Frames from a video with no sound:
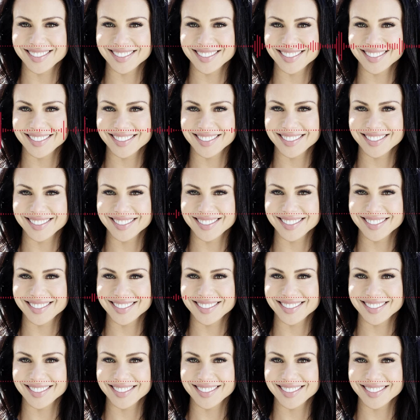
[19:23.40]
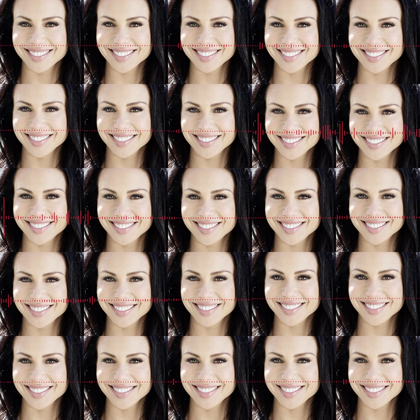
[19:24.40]
Protein is linked to cancer.
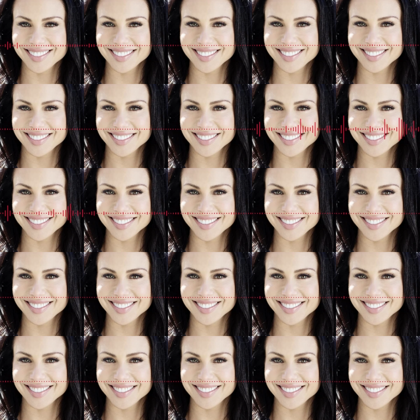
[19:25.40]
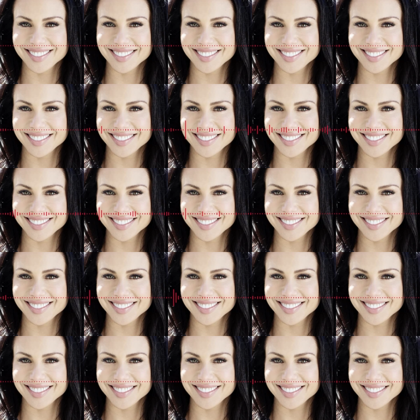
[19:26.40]
Protein is linked to heart disease. None of
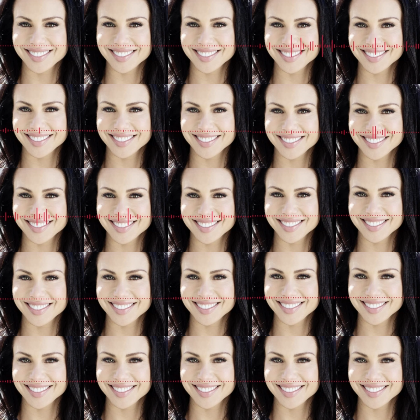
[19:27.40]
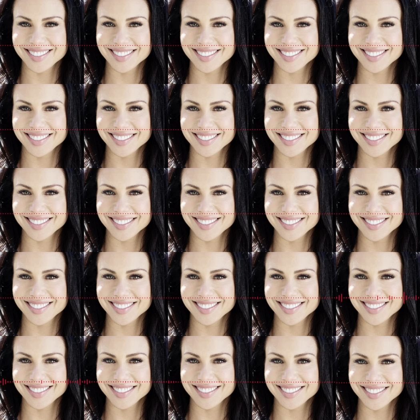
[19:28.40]
this is high quality evidence.
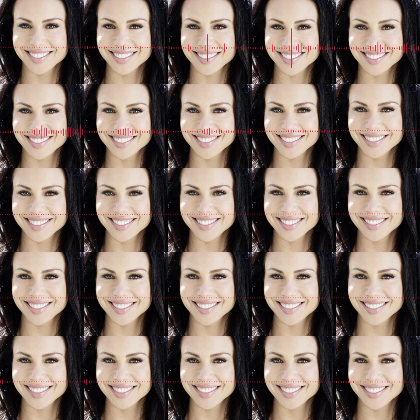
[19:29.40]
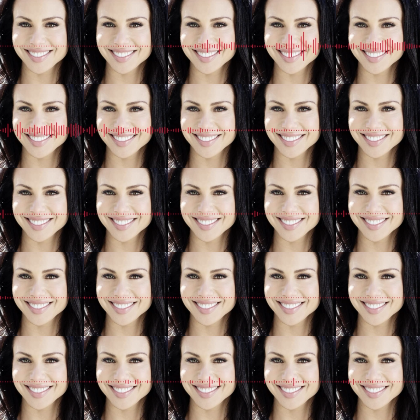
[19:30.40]
So in fact, it's
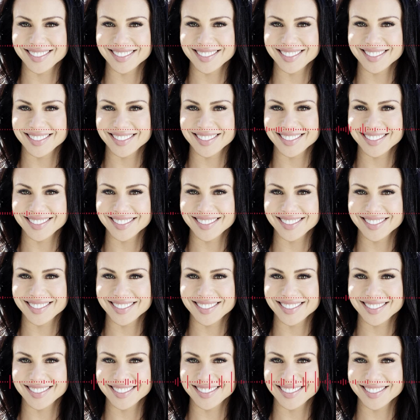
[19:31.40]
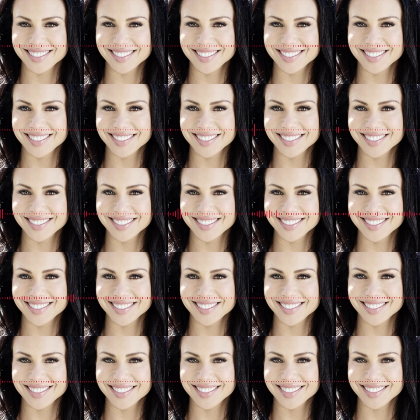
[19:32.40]
observational epidemiological
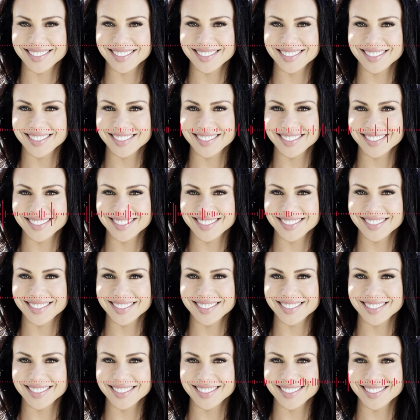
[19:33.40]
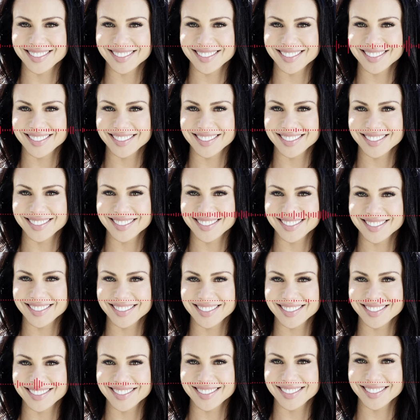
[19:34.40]
data, which no healthcare
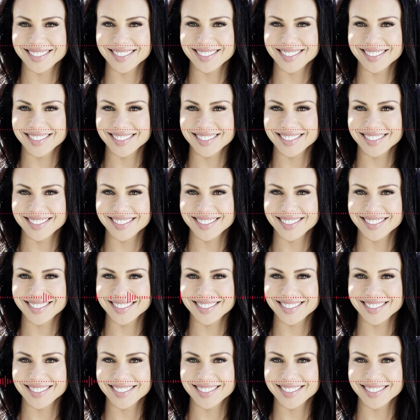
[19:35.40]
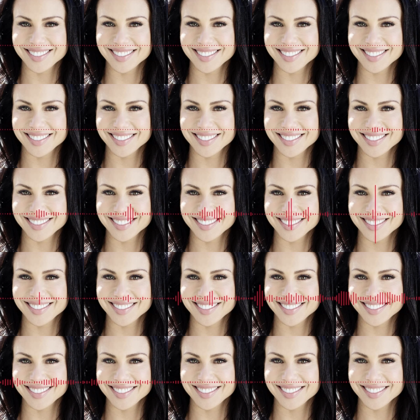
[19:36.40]
professional would
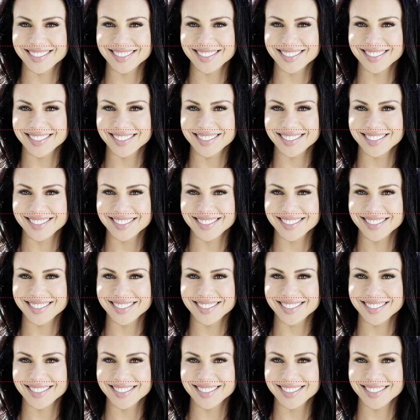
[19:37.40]
ever